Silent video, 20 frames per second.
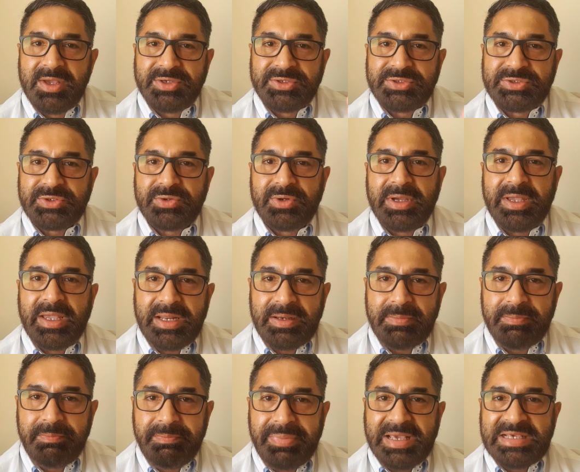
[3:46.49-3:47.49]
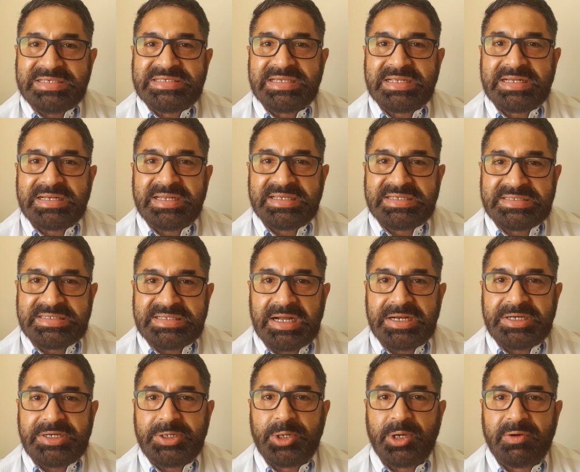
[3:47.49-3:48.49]
So it basically
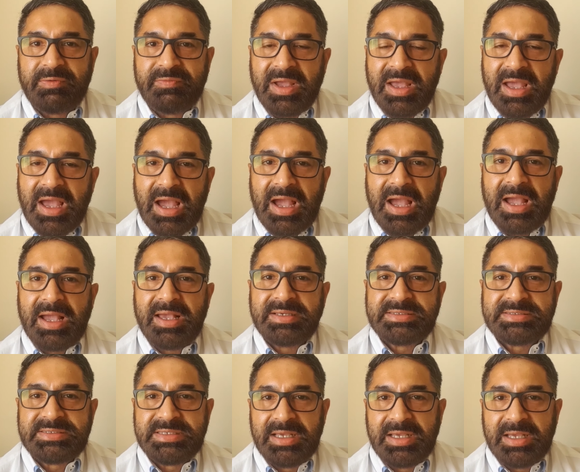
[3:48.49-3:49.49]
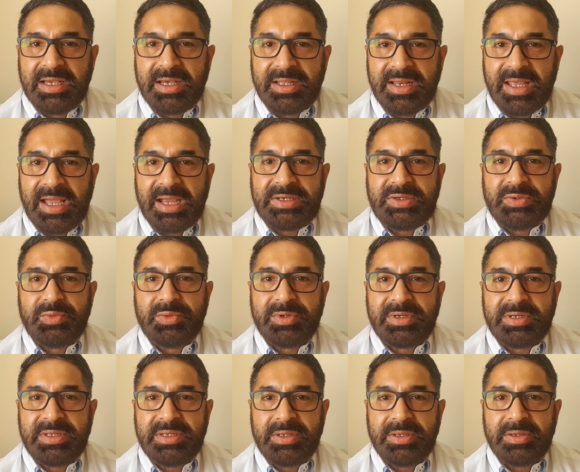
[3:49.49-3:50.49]
started off as an
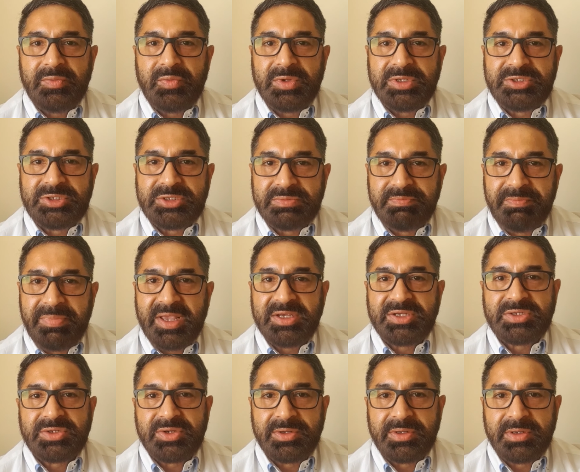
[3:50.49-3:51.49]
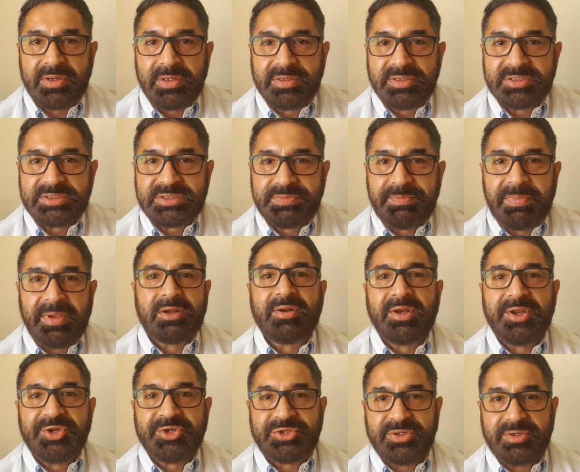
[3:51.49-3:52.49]
activity which is based on
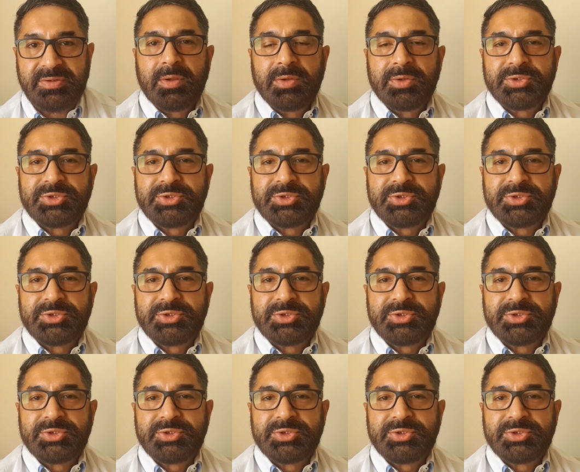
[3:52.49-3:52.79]
speculation.